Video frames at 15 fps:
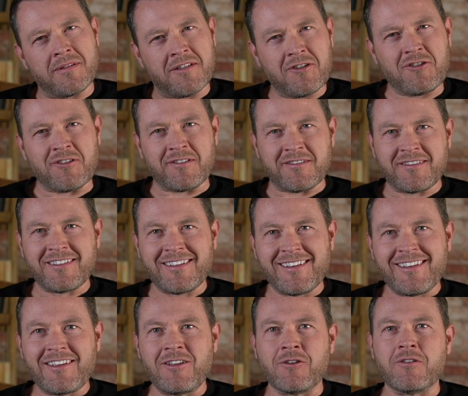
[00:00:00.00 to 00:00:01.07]
position
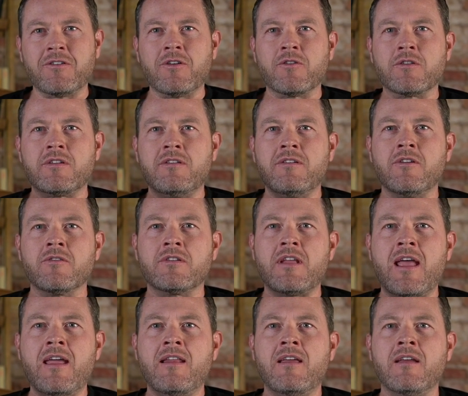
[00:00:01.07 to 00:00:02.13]
you're you're you're
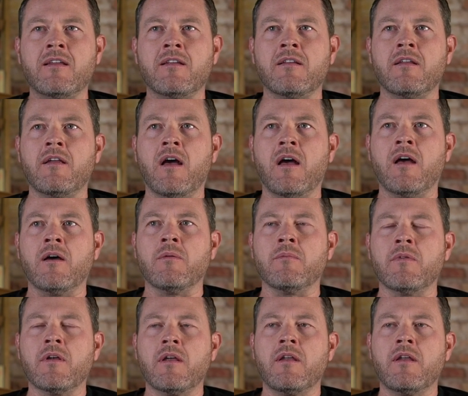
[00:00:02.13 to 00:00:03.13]
dating um,